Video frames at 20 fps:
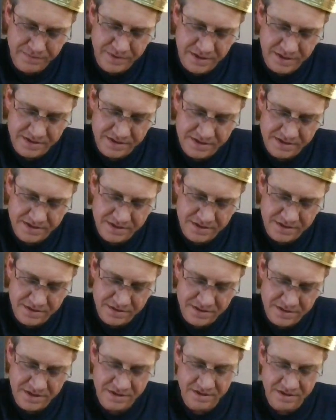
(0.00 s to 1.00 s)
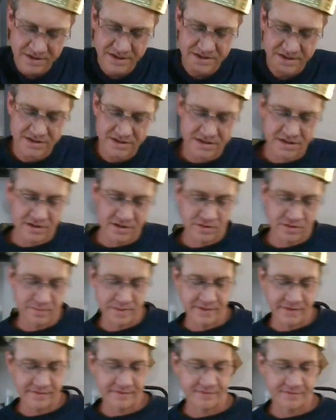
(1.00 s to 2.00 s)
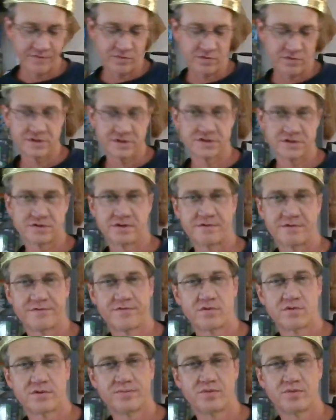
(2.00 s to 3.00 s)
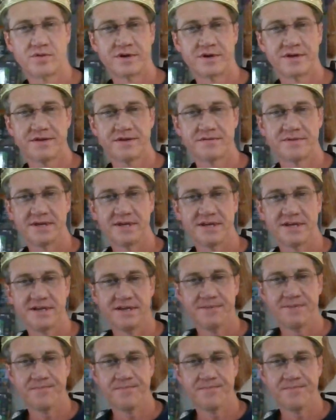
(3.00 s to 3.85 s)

but still nonetheless uh, above a four, so at a 4.3.